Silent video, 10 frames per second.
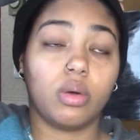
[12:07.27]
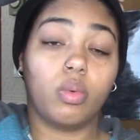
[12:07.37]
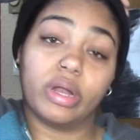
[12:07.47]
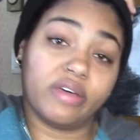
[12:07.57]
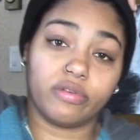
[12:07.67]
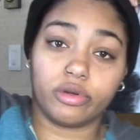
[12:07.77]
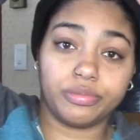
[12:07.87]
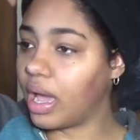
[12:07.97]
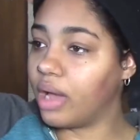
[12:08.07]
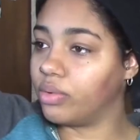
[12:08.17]
Whatever.
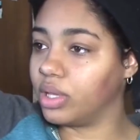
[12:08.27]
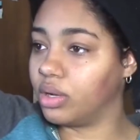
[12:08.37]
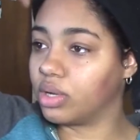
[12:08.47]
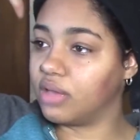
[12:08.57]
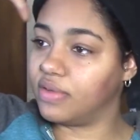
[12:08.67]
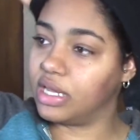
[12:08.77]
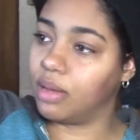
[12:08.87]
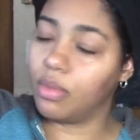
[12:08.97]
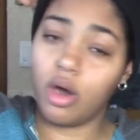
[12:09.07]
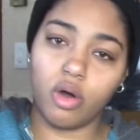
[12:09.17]
I really don't give a
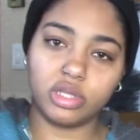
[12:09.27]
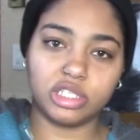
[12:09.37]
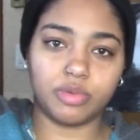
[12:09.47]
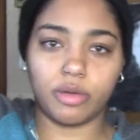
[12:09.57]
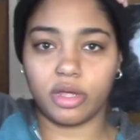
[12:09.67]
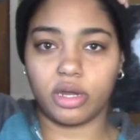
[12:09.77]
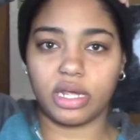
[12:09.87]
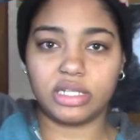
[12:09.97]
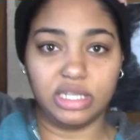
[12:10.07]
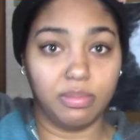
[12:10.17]
damn. Oh, this is probably gonna
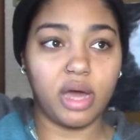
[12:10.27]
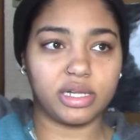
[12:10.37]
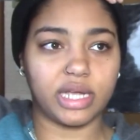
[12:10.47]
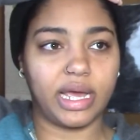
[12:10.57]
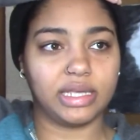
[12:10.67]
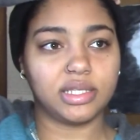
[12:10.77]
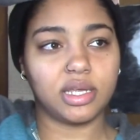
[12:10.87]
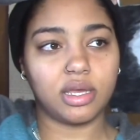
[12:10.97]
get demonetized.